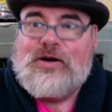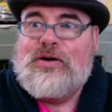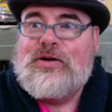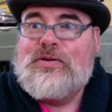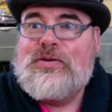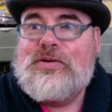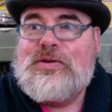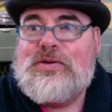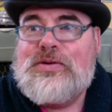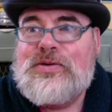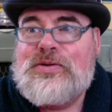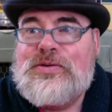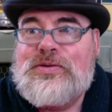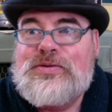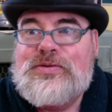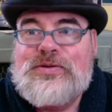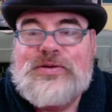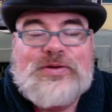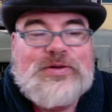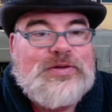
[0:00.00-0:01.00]

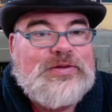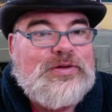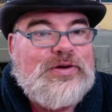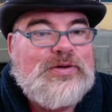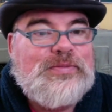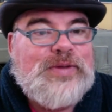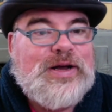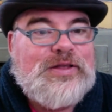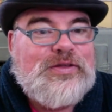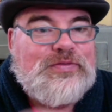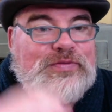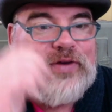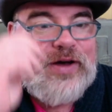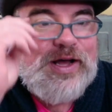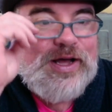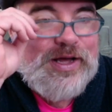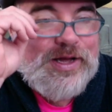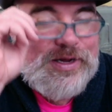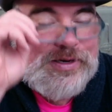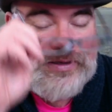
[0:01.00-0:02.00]
Woo! So much
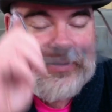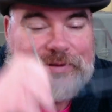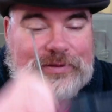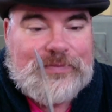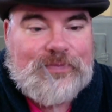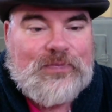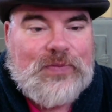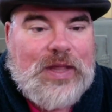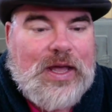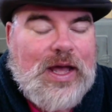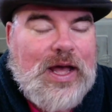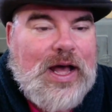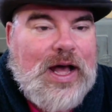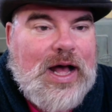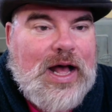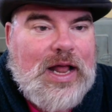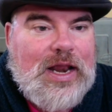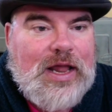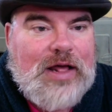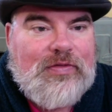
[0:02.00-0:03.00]
fun.
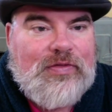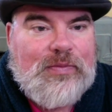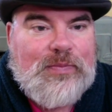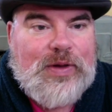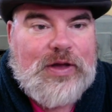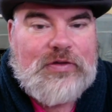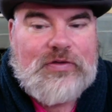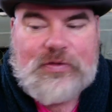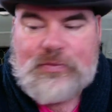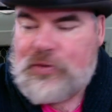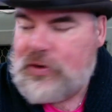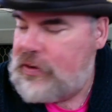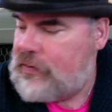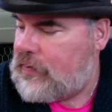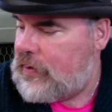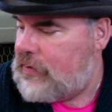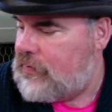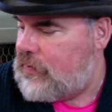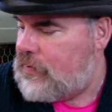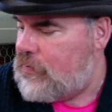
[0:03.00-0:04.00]
I love the pigeon books.
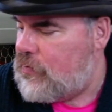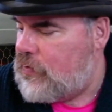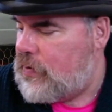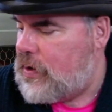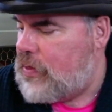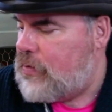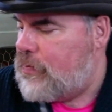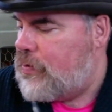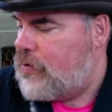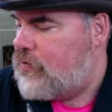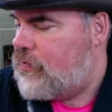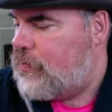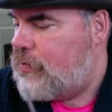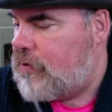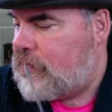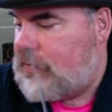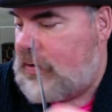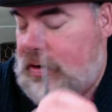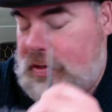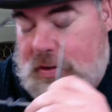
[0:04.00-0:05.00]
Is there what other pigeon
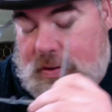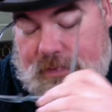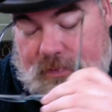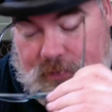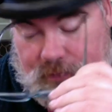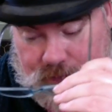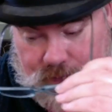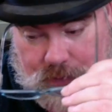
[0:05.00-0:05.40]
books are there?